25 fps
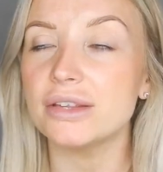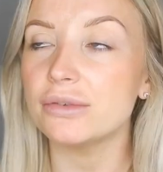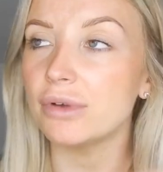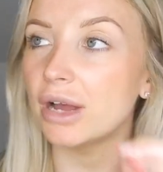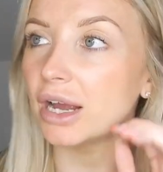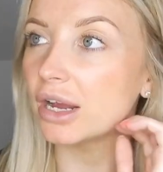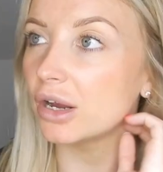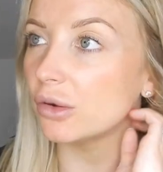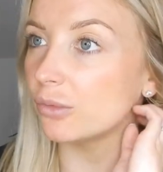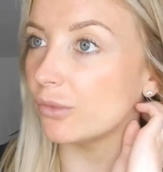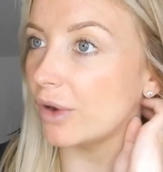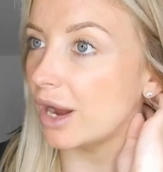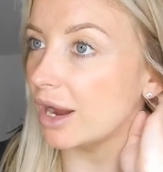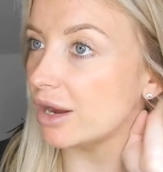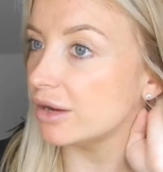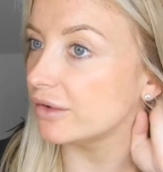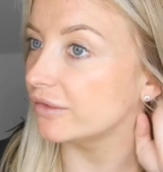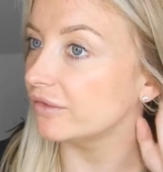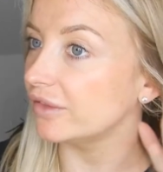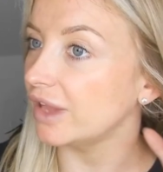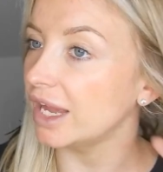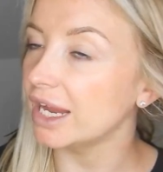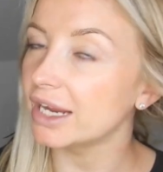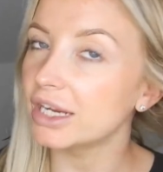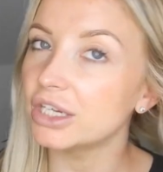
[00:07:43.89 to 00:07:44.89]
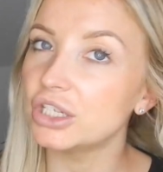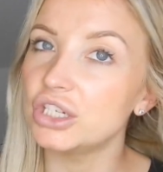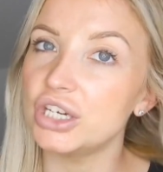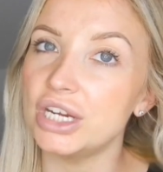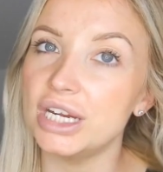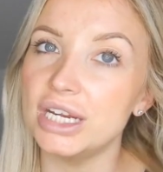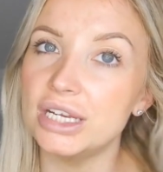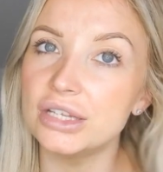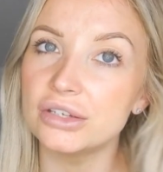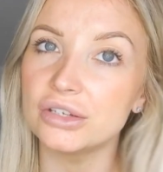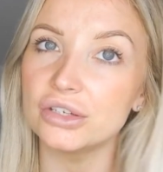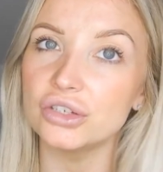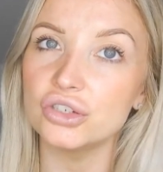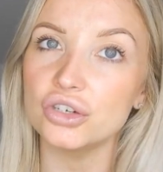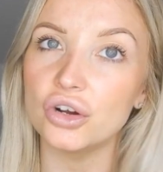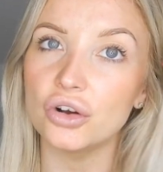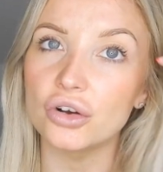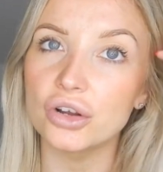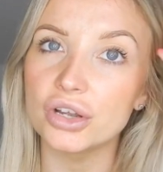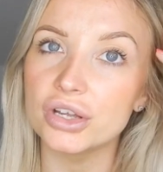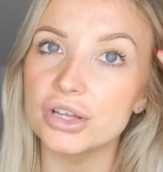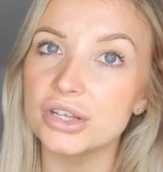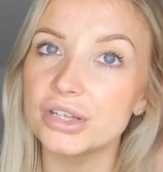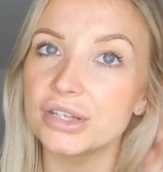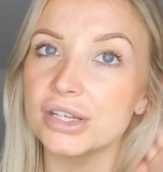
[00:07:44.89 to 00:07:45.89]
so I can wear it with like jeans and
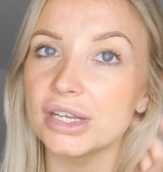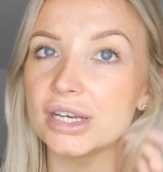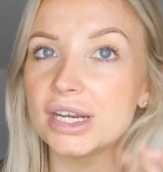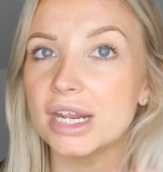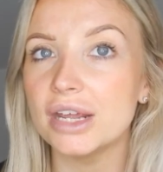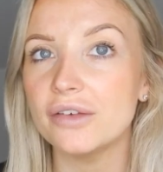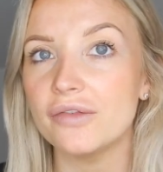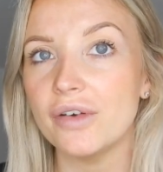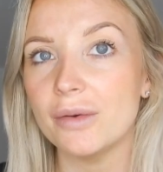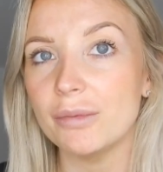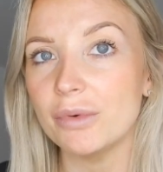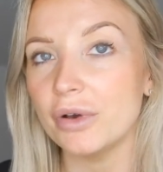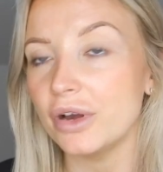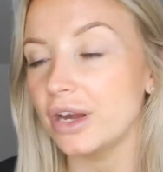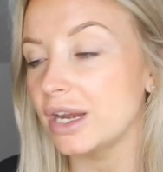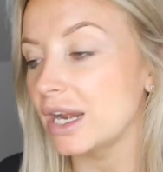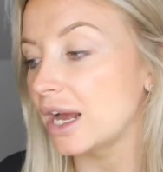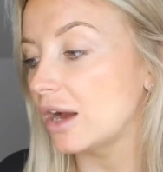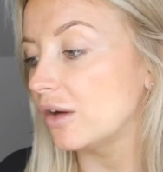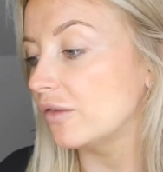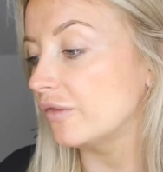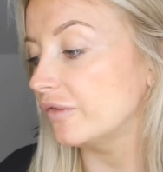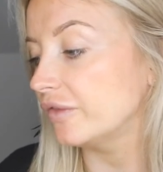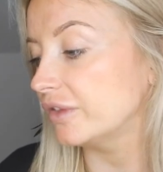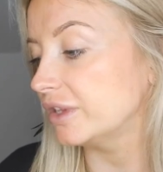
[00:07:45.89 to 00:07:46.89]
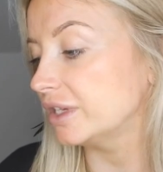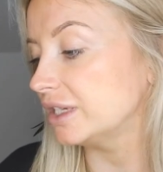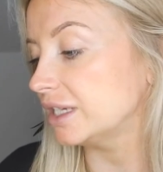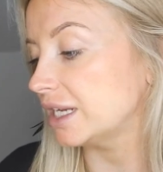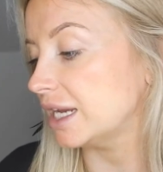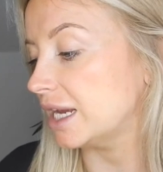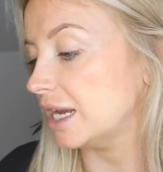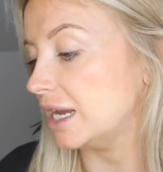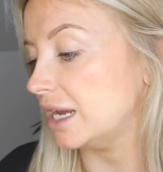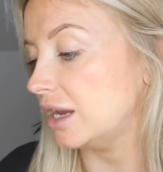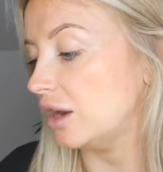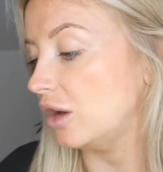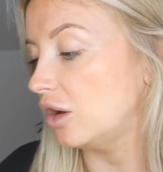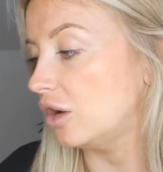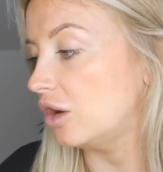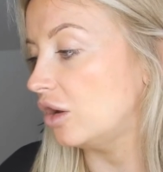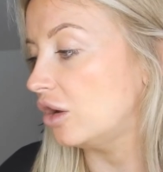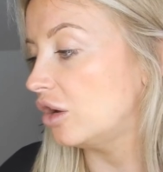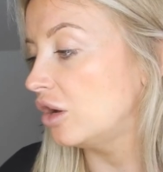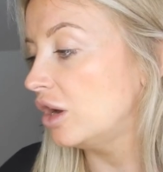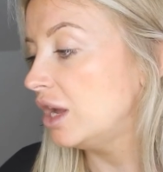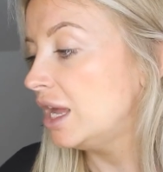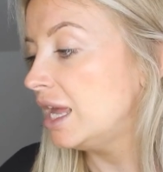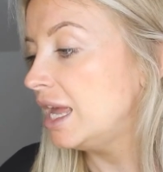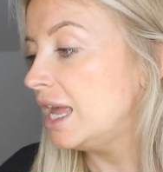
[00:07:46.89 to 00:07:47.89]
joggers, and if I'm going out for the day
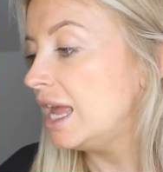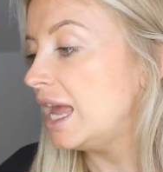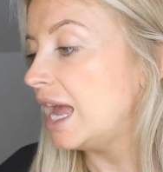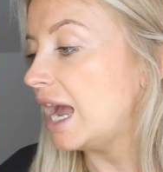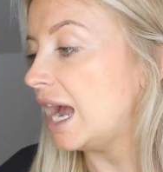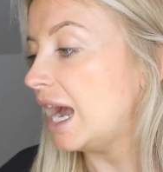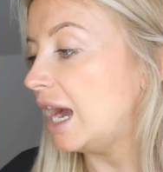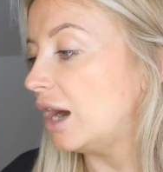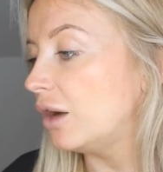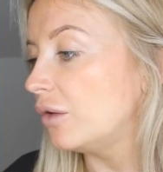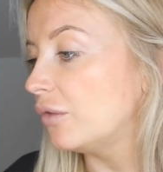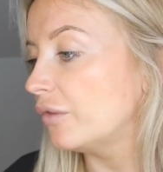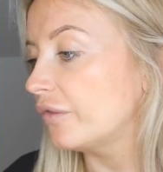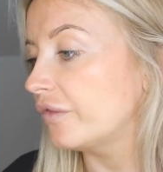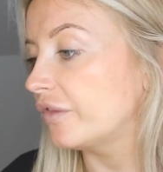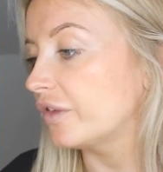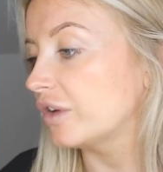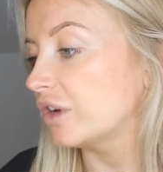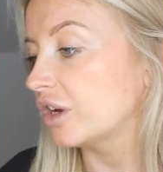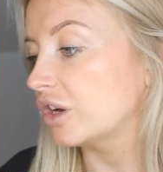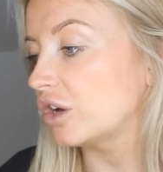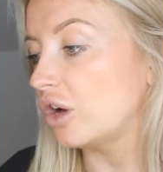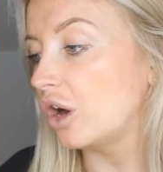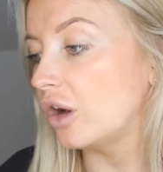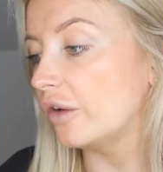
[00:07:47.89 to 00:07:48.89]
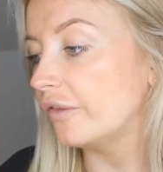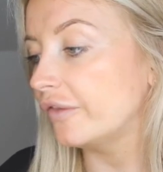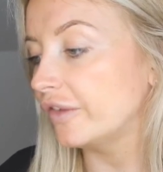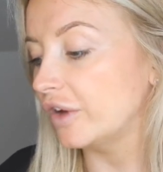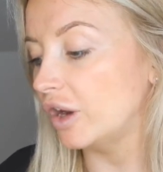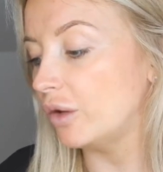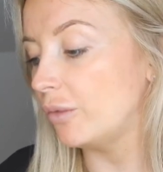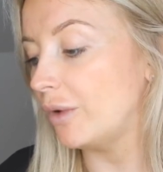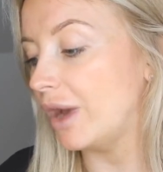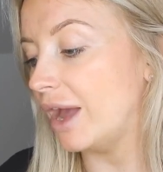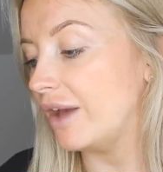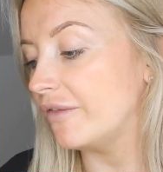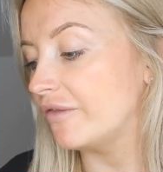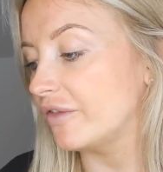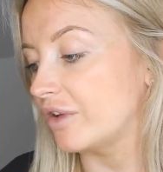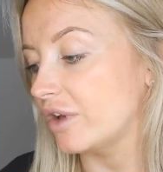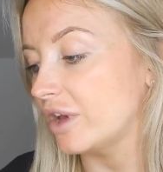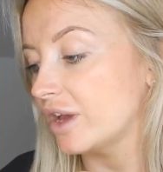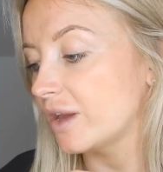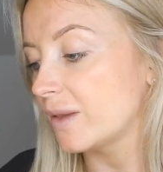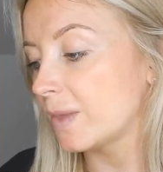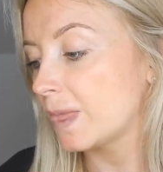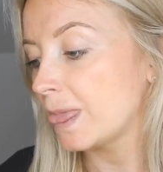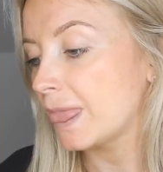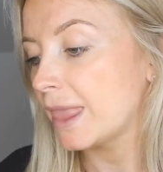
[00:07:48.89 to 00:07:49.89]
or out for coffee or
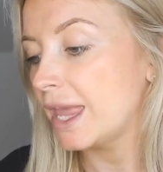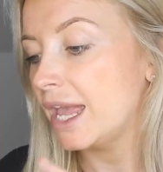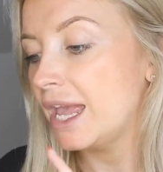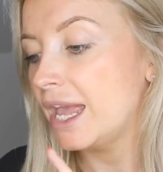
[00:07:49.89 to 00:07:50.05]
whatever,